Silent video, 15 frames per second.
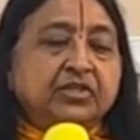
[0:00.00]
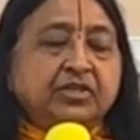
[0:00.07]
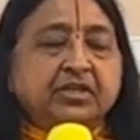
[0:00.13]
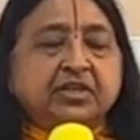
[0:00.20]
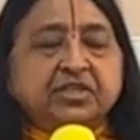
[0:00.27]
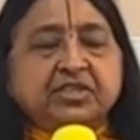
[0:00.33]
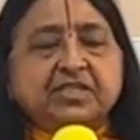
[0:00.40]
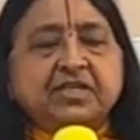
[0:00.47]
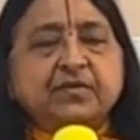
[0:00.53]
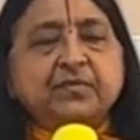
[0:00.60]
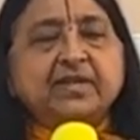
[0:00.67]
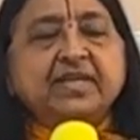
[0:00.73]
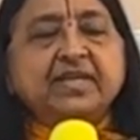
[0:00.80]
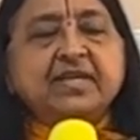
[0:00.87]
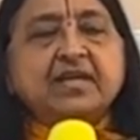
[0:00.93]
Sri Krishna,
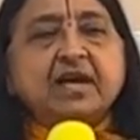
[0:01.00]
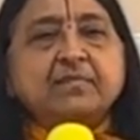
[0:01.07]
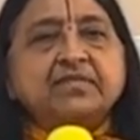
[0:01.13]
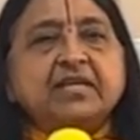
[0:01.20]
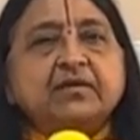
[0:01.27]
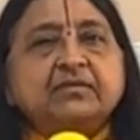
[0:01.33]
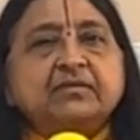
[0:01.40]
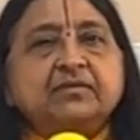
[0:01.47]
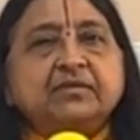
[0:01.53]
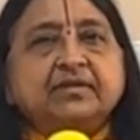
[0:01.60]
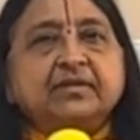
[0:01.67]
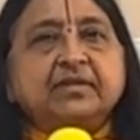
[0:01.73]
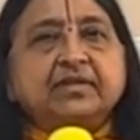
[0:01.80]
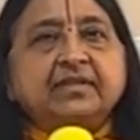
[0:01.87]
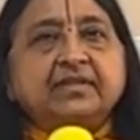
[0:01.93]
when he comes down to
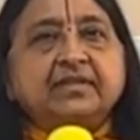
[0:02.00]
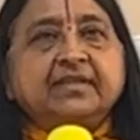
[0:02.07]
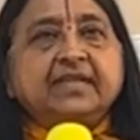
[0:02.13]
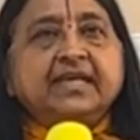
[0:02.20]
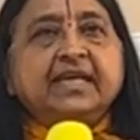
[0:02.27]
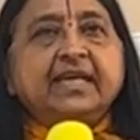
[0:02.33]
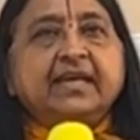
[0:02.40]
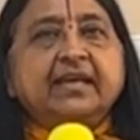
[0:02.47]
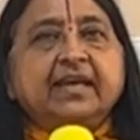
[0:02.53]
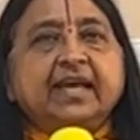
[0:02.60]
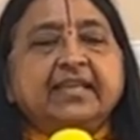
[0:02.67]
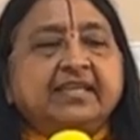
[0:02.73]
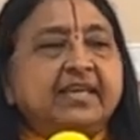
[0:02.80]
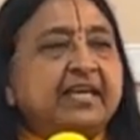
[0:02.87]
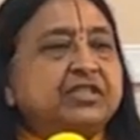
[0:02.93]
earth,
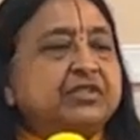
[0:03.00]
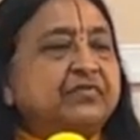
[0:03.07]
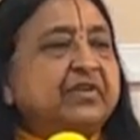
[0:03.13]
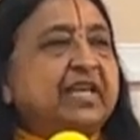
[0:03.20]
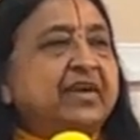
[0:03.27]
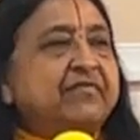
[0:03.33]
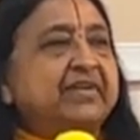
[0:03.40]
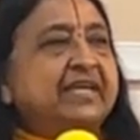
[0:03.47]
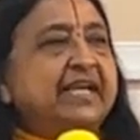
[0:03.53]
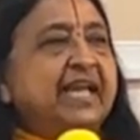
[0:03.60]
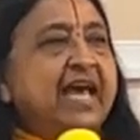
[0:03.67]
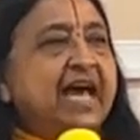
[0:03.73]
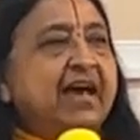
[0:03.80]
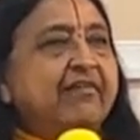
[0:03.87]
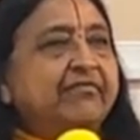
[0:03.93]
at the age of 11 and
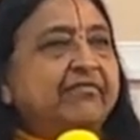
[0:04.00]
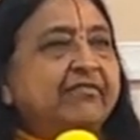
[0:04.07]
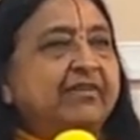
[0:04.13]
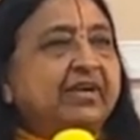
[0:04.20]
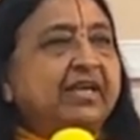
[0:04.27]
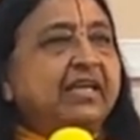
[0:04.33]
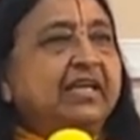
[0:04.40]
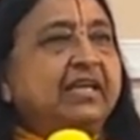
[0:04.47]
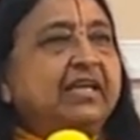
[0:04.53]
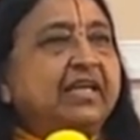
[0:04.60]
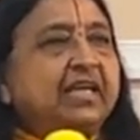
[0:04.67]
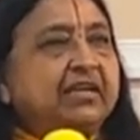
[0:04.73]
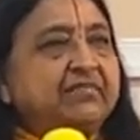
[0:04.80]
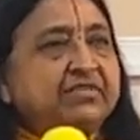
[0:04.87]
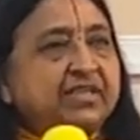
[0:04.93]
a half, he
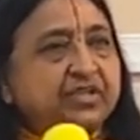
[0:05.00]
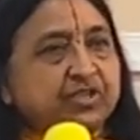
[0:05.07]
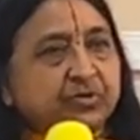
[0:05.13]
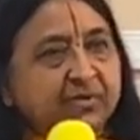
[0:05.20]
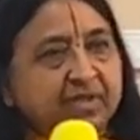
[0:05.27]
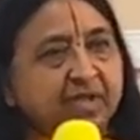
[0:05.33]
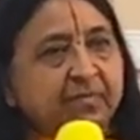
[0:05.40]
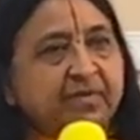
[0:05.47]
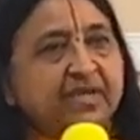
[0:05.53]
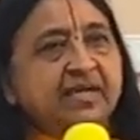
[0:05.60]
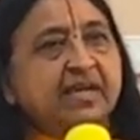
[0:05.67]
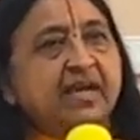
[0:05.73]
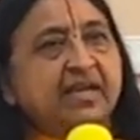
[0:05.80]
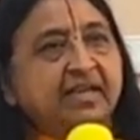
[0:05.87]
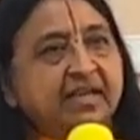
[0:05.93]
leaves Yashoda
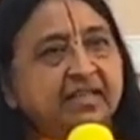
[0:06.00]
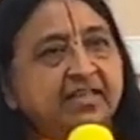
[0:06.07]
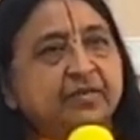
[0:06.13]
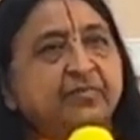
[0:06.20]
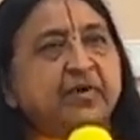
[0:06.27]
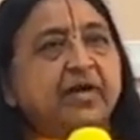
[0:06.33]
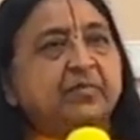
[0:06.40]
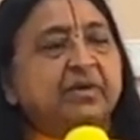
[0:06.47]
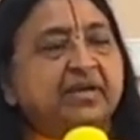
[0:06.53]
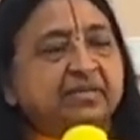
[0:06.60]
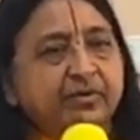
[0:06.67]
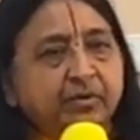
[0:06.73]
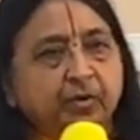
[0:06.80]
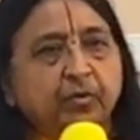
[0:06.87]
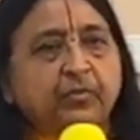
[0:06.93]
Maya, Nanda Baba,
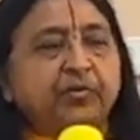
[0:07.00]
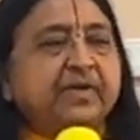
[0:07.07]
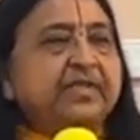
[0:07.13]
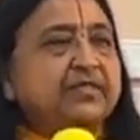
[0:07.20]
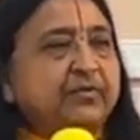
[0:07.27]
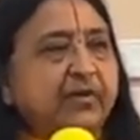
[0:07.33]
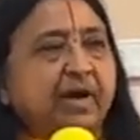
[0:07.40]
the gopis,